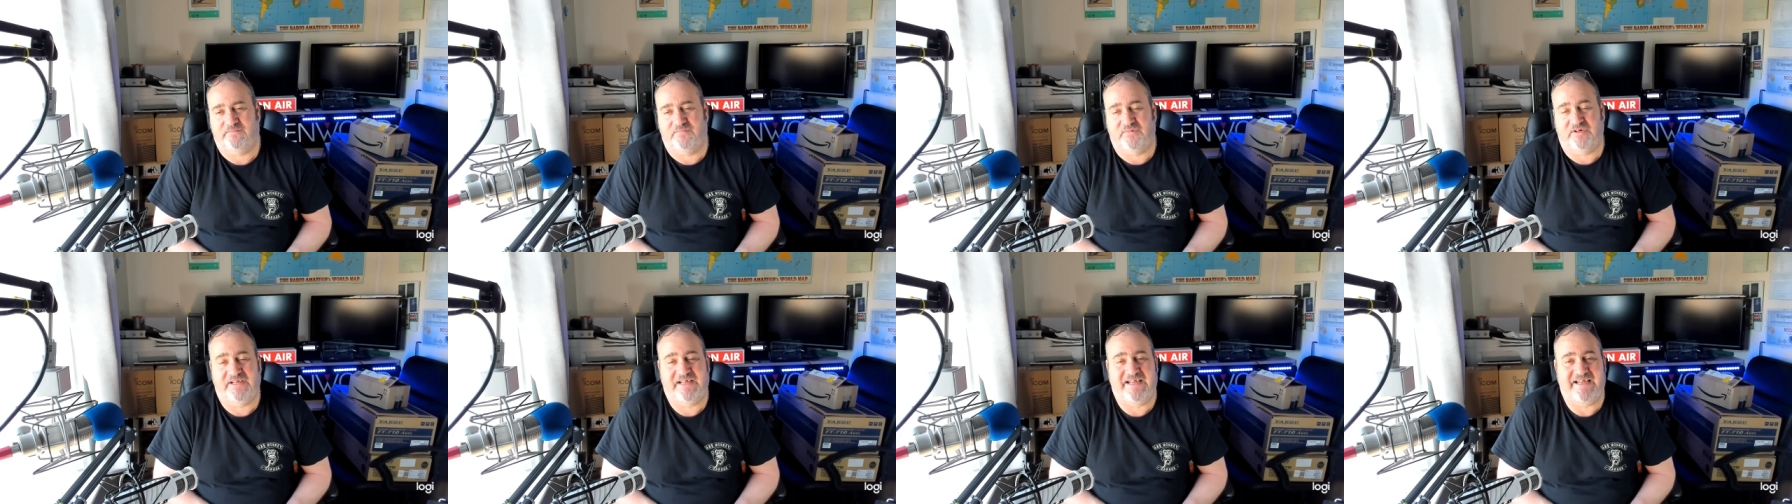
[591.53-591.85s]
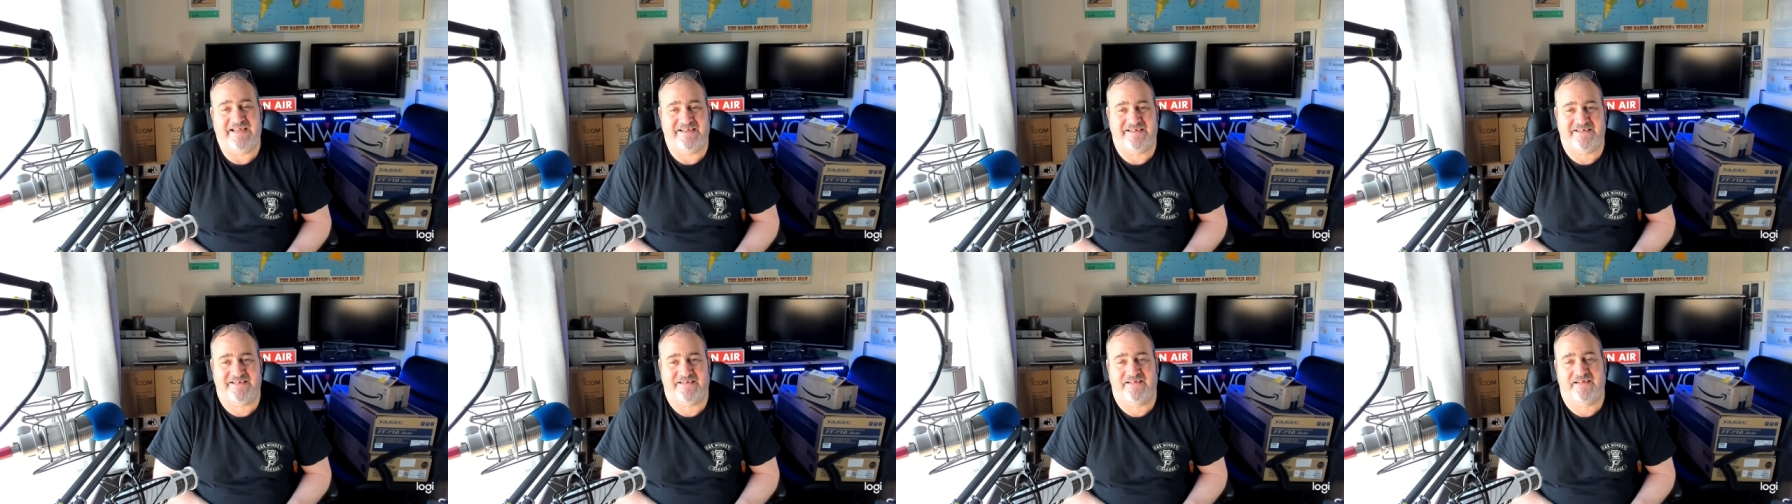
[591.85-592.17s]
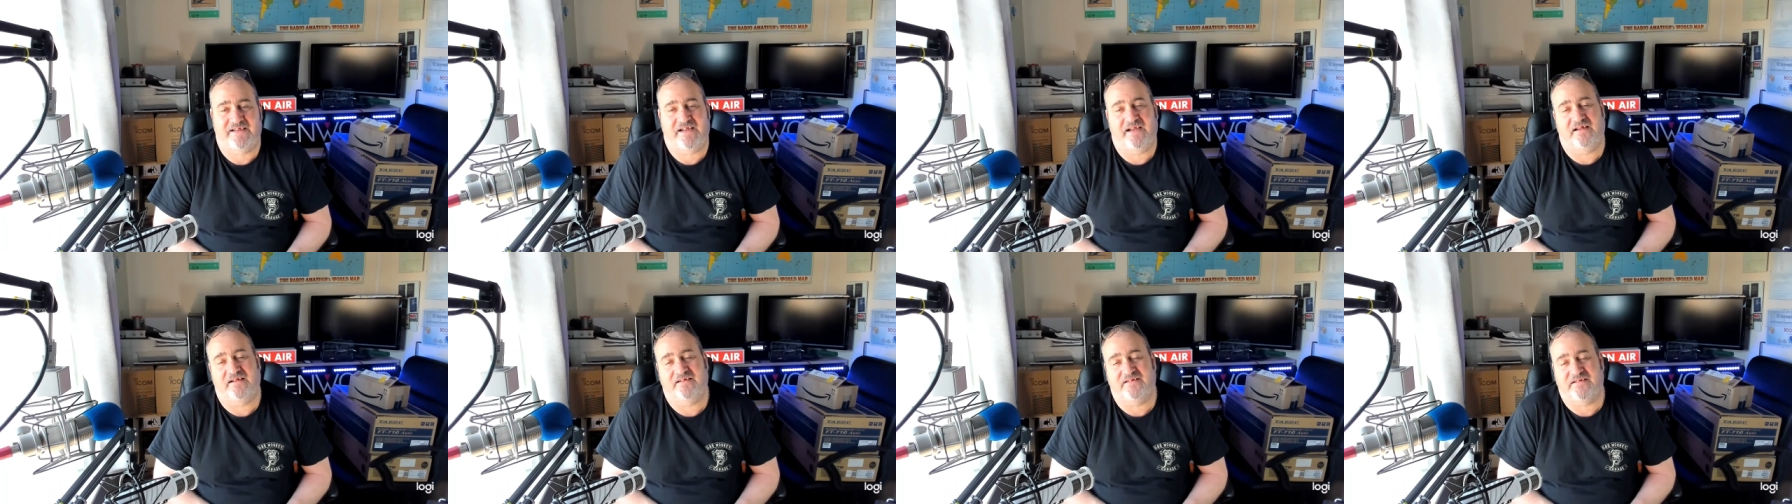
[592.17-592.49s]
But it is.
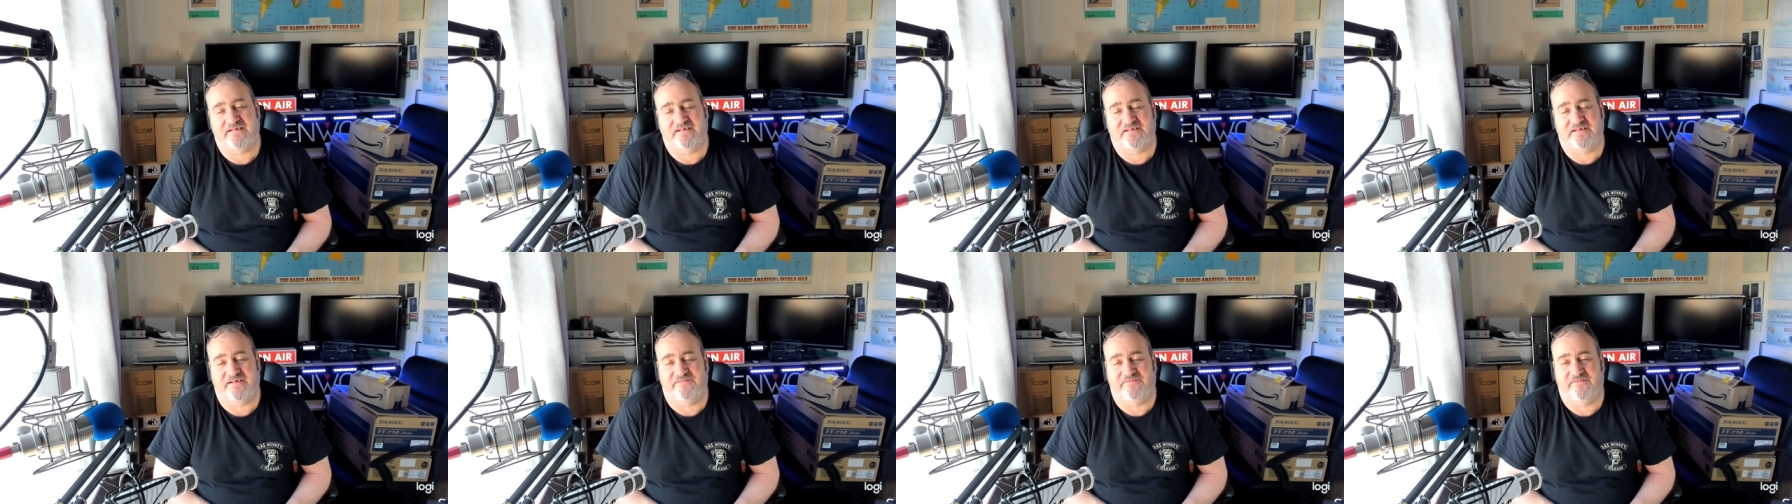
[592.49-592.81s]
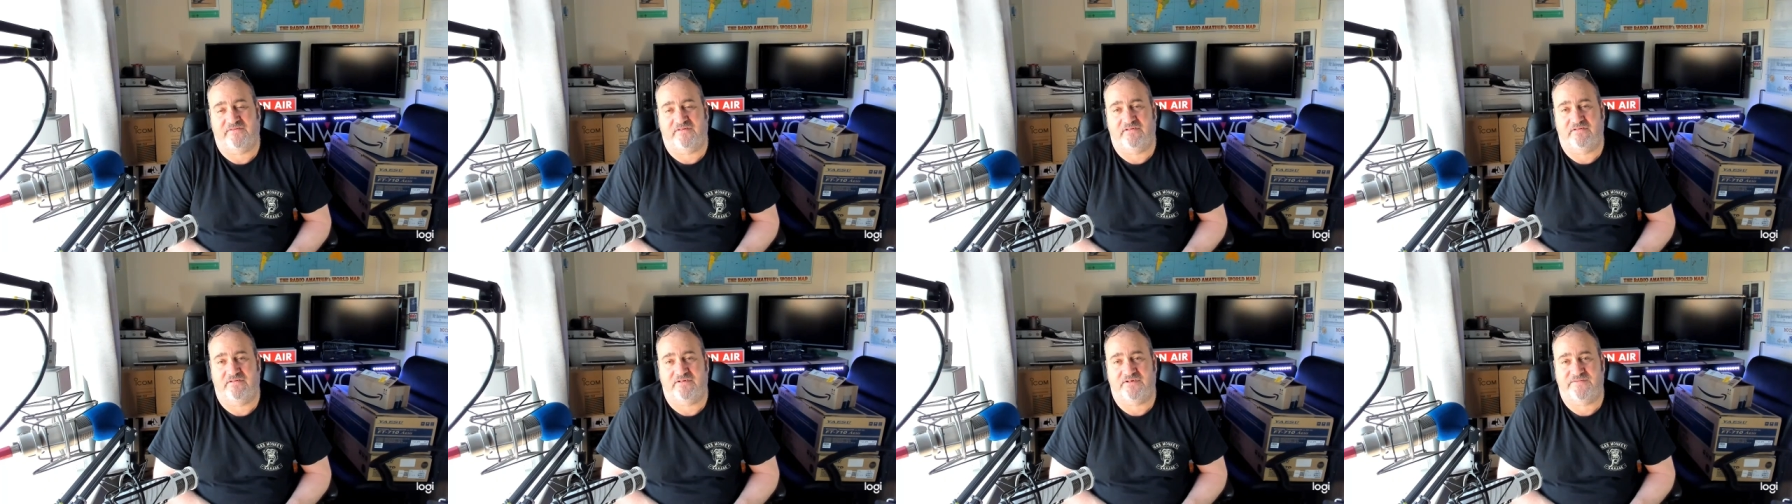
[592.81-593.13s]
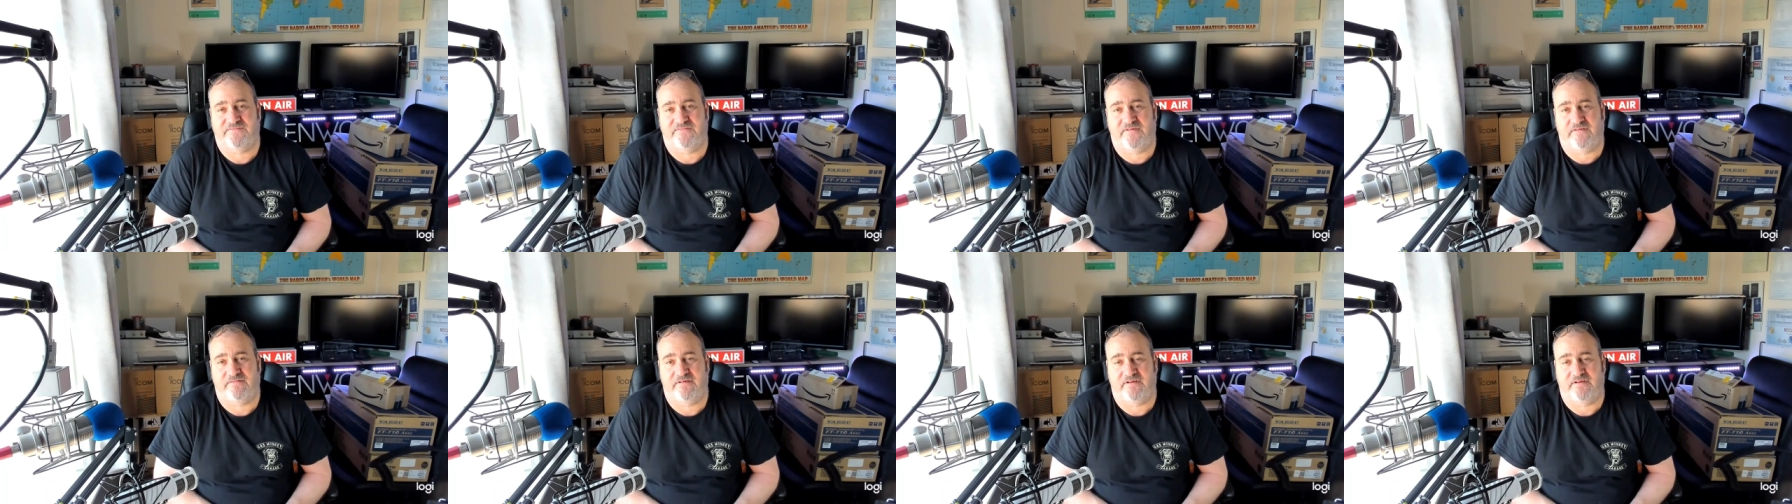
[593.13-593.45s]
They're getting certificates
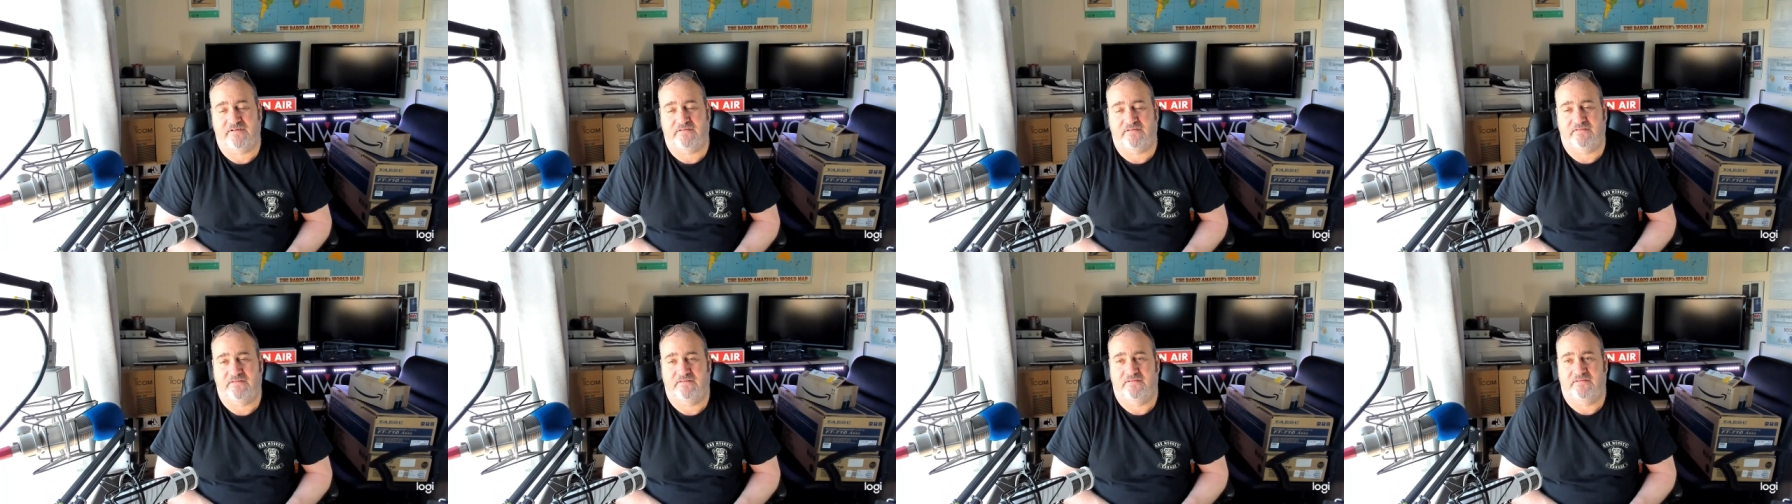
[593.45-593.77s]
for it.